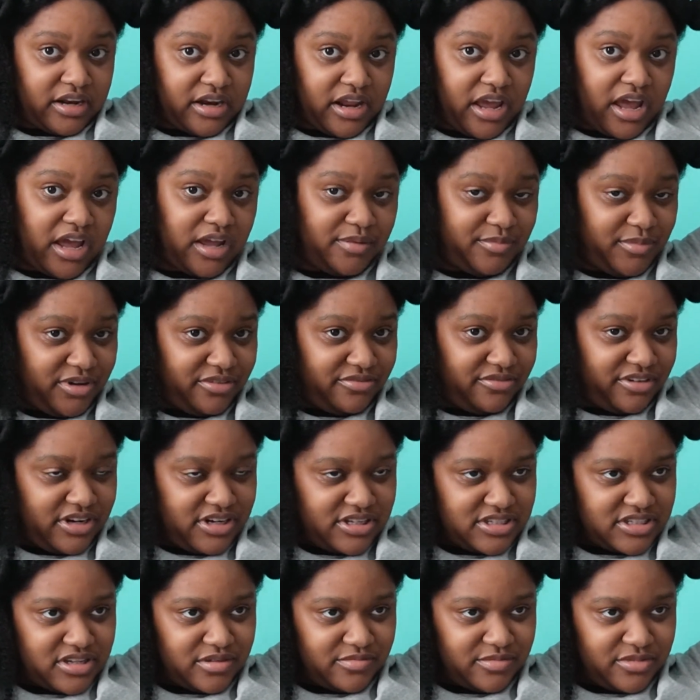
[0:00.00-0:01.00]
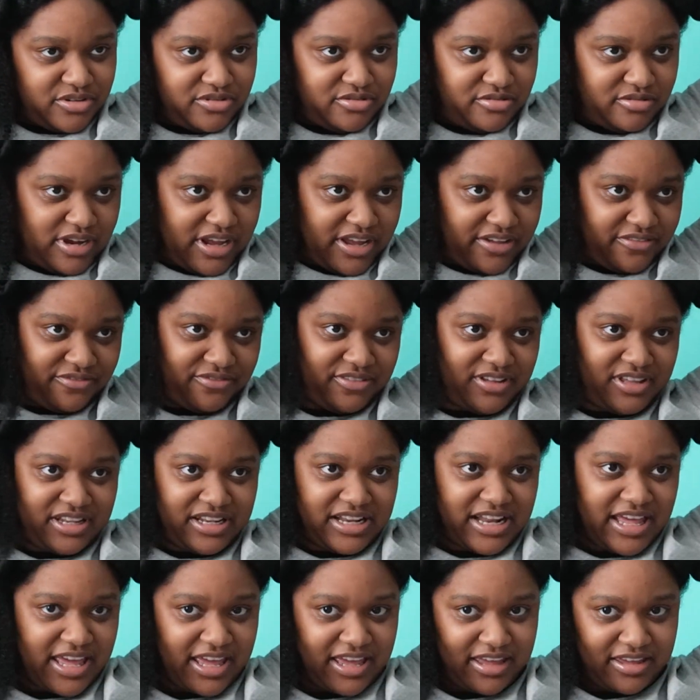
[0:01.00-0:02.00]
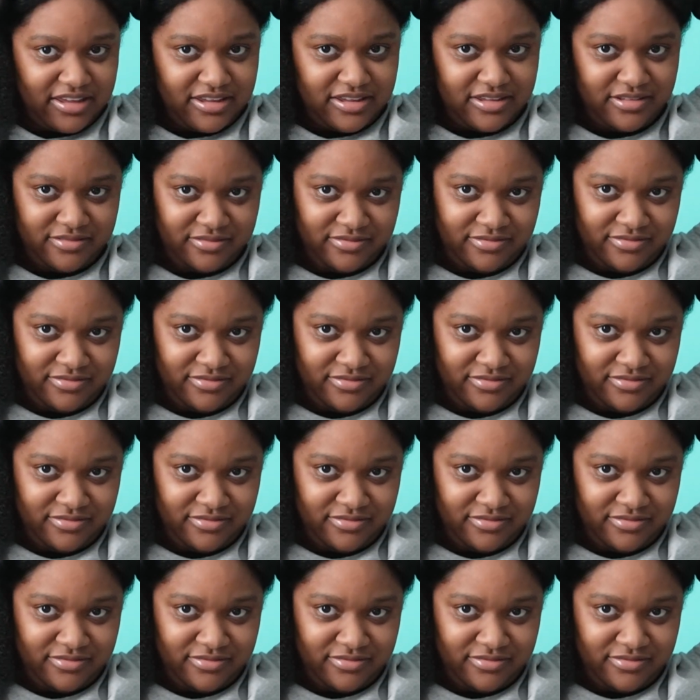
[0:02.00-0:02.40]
I'm already someone who I feel like